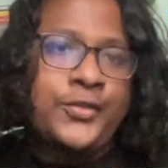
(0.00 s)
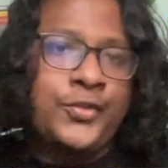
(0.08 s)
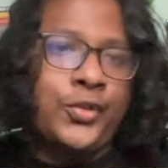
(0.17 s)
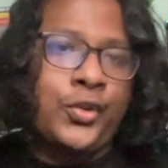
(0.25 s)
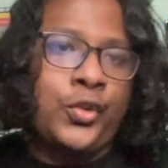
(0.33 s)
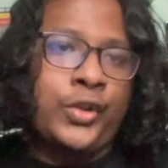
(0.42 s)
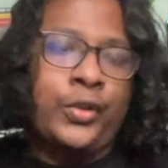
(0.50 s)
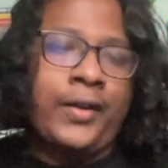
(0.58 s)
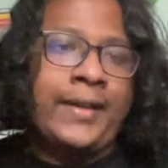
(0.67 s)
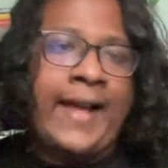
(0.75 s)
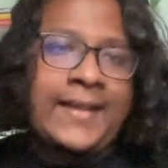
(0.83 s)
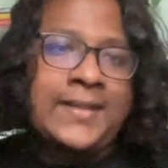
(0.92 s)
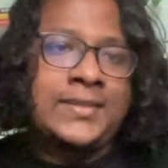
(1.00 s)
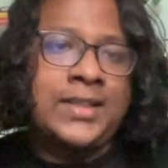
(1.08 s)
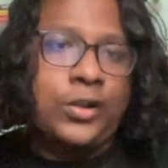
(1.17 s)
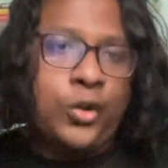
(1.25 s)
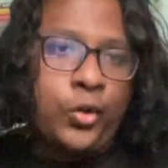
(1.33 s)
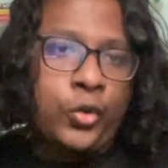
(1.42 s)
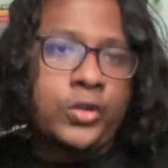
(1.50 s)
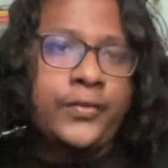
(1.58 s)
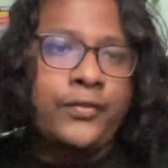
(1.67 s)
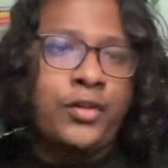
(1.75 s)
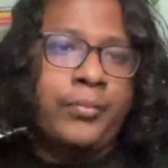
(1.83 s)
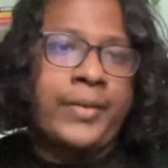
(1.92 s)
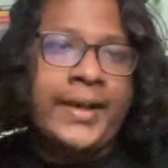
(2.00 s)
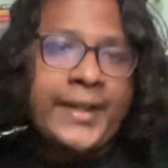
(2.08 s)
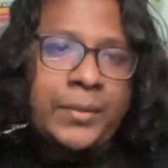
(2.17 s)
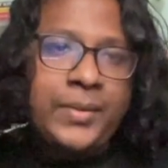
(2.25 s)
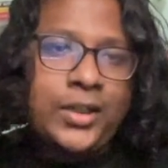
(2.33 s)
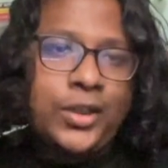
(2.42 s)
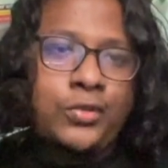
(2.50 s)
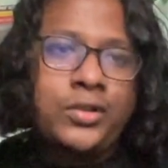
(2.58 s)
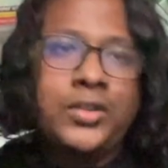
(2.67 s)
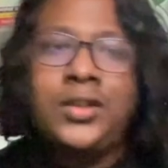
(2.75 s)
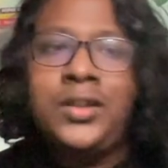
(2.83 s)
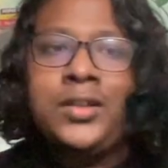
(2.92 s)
so you can access the code from my GitHub account